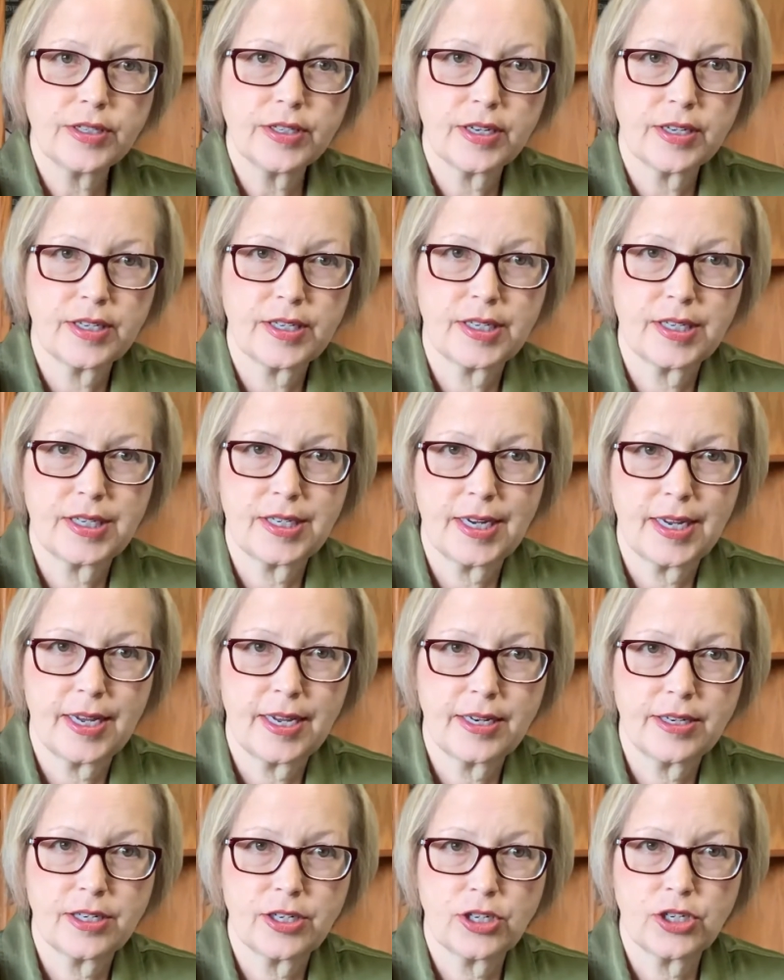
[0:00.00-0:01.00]

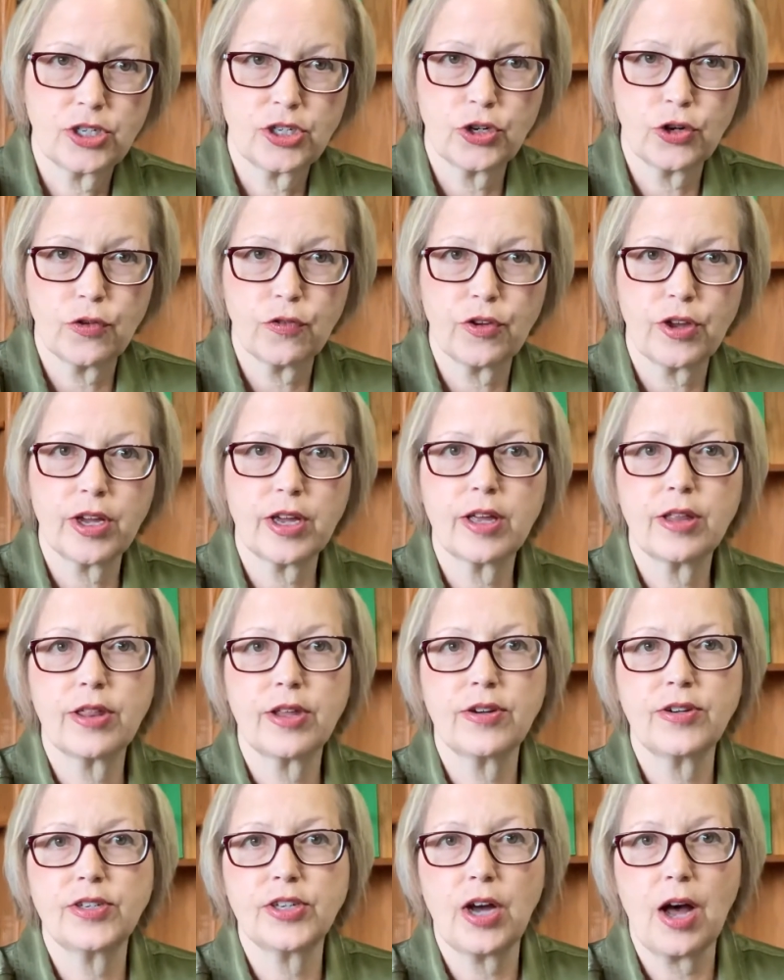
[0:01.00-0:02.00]
estate serving the
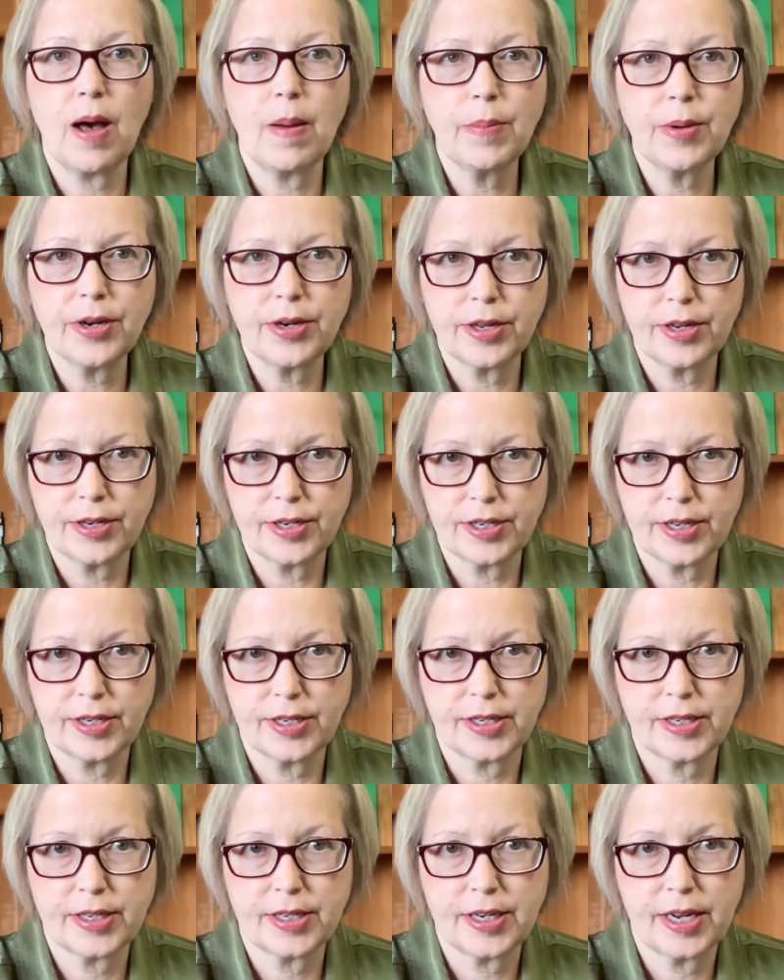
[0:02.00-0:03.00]
dominant
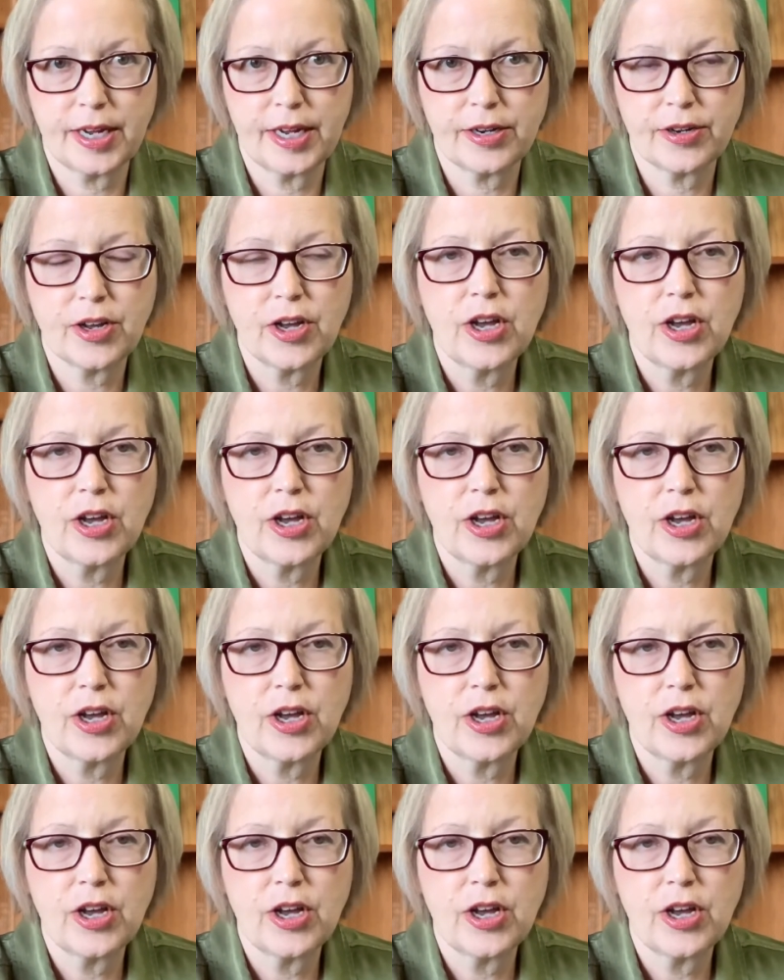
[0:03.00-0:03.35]
estate,